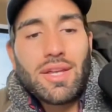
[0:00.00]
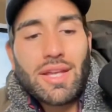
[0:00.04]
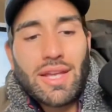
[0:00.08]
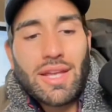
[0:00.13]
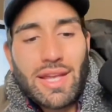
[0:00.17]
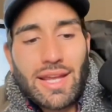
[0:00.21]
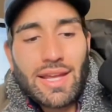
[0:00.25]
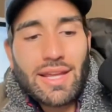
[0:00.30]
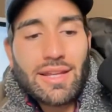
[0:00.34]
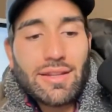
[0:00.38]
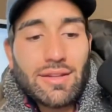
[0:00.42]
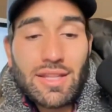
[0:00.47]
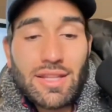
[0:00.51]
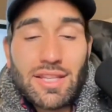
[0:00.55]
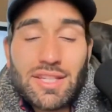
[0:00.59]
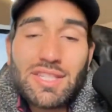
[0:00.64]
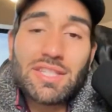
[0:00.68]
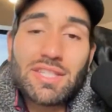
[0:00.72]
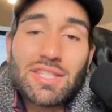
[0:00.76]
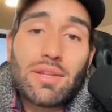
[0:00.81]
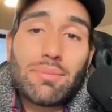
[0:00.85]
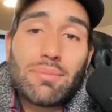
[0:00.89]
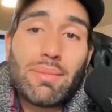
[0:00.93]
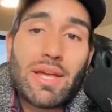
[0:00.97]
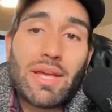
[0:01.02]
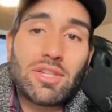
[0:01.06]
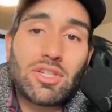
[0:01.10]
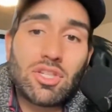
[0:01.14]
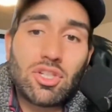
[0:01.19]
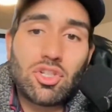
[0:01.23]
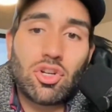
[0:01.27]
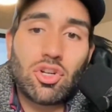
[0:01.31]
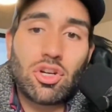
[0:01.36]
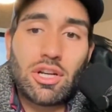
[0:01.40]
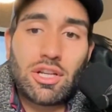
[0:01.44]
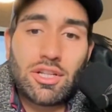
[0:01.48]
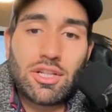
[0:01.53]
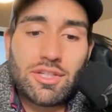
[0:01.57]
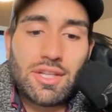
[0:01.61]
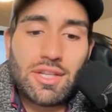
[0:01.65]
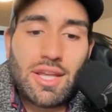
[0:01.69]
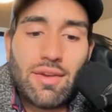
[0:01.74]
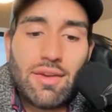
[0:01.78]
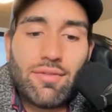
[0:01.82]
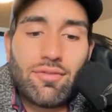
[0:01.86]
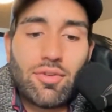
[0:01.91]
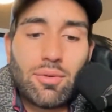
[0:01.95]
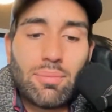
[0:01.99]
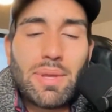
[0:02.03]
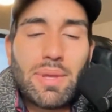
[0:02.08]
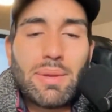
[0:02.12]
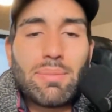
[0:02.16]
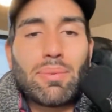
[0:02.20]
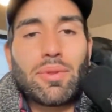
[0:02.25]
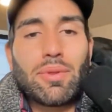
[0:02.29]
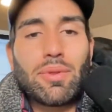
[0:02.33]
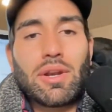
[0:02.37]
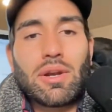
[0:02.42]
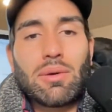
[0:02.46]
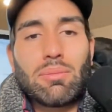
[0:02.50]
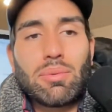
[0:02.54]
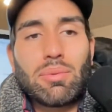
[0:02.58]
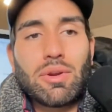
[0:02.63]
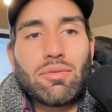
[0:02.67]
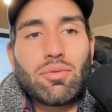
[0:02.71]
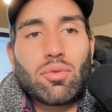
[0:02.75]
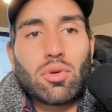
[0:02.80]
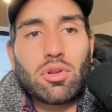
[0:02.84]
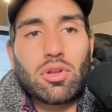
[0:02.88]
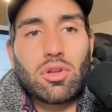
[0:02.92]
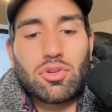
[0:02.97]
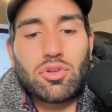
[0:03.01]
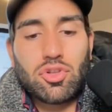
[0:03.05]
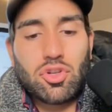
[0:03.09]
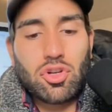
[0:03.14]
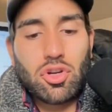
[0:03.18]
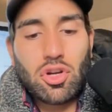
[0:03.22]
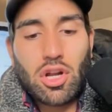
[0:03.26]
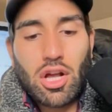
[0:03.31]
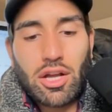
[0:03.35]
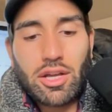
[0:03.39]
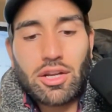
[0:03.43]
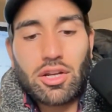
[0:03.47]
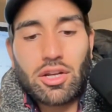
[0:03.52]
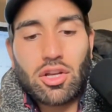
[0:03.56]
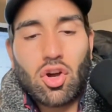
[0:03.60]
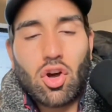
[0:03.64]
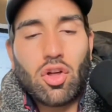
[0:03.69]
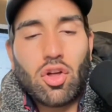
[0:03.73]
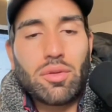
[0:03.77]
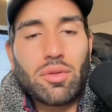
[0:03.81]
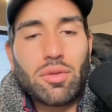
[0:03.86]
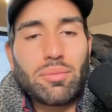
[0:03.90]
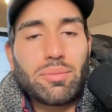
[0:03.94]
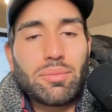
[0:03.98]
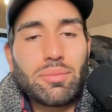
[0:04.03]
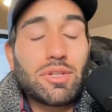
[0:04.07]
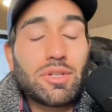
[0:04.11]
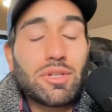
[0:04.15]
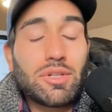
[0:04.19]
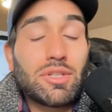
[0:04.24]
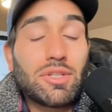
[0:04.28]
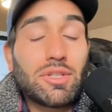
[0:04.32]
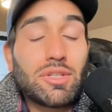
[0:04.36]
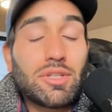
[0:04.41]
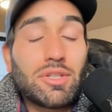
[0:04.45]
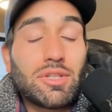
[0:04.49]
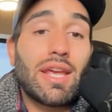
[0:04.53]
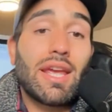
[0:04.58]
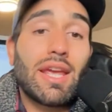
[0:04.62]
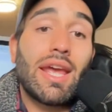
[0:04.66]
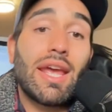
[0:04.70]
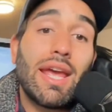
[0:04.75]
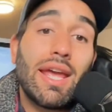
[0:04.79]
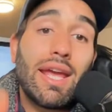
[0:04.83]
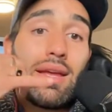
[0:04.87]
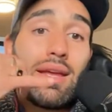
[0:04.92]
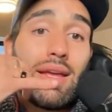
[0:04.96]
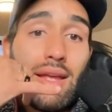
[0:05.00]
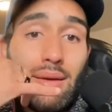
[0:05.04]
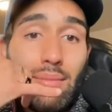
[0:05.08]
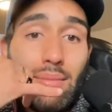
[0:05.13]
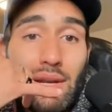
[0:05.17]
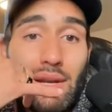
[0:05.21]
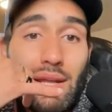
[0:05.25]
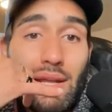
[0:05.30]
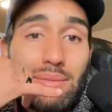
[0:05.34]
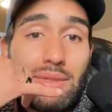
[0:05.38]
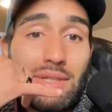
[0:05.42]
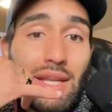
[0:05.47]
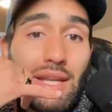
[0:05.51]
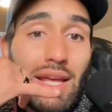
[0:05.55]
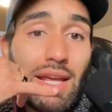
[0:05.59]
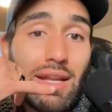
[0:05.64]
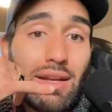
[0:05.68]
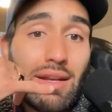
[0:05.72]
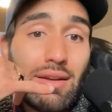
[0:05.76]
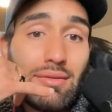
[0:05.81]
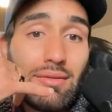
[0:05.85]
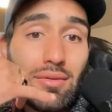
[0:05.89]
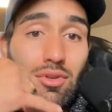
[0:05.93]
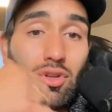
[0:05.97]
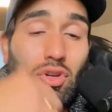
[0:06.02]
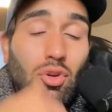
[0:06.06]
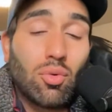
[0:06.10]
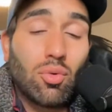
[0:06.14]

And this is the message you're going to say for people that are in pre-foreclosure. You're not going to call them and just say, "Hey, my name's Nate.